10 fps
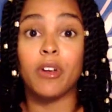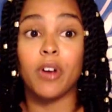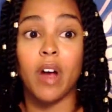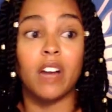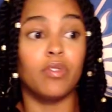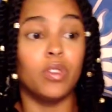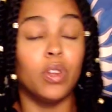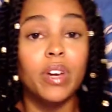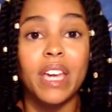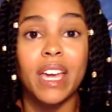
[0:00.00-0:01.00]
you're kind of
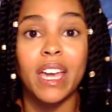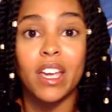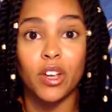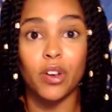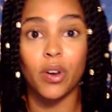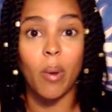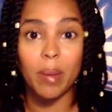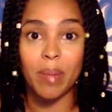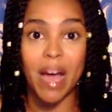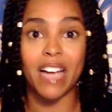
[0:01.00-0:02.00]
looking, you're going
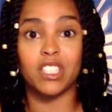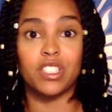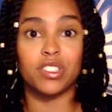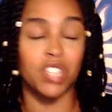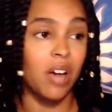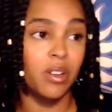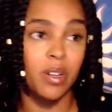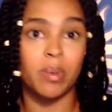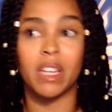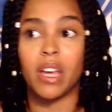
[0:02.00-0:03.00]
back into your childhood
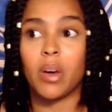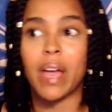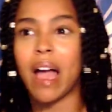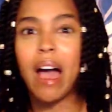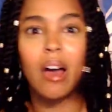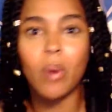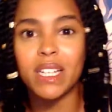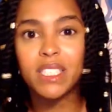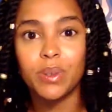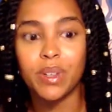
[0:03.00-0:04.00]
being like, okay, how do I
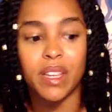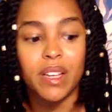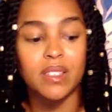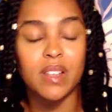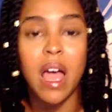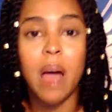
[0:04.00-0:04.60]
deal with this?